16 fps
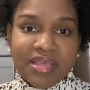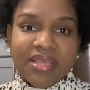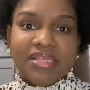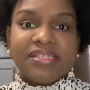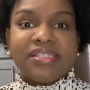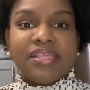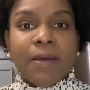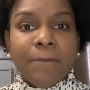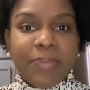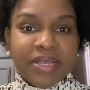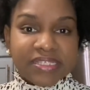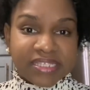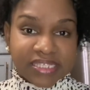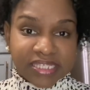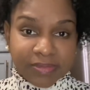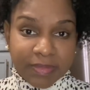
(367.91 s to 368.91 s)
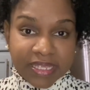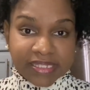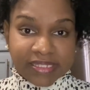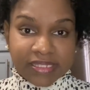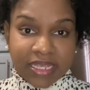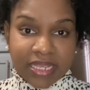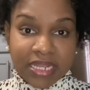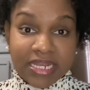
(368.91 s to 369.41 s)
Some persons may
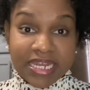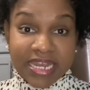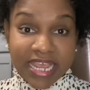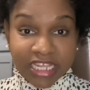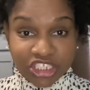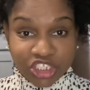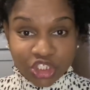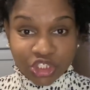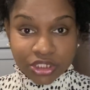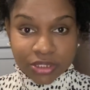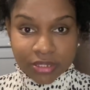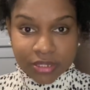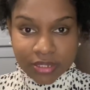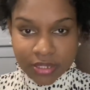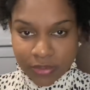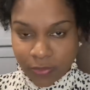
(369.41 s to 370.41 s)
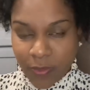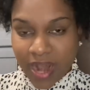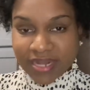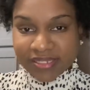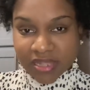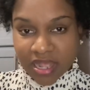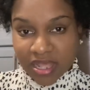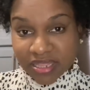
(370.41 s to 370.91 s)
say niche,
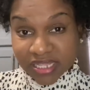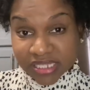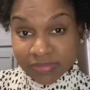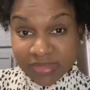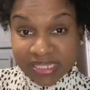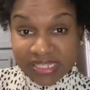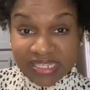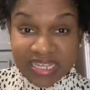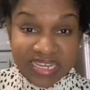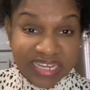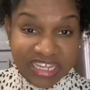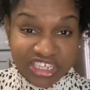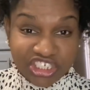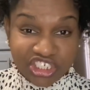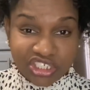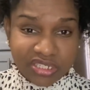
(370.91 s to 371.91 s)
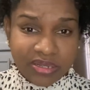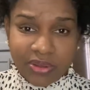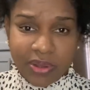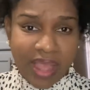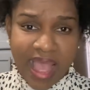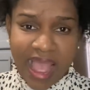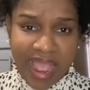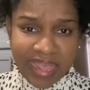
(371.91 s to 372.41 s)
whilst others may say niche.
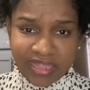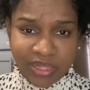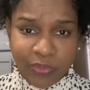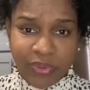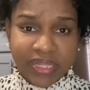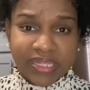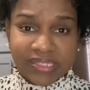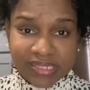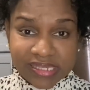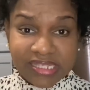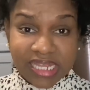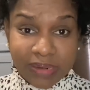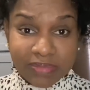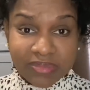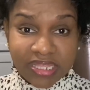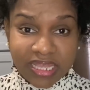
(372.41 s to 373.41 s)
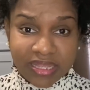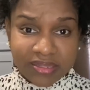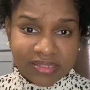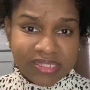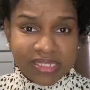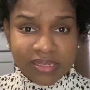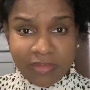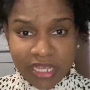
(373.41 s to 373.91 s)
Either way, it's the same thing.
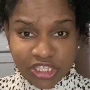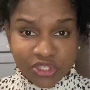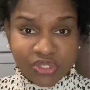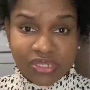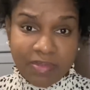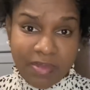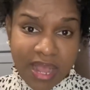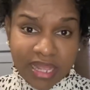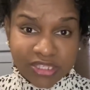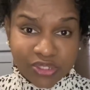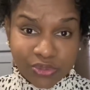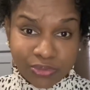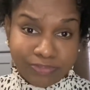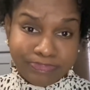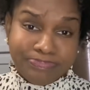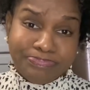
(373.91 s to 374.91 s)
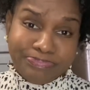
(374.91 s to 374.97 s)
Tomato, tomato,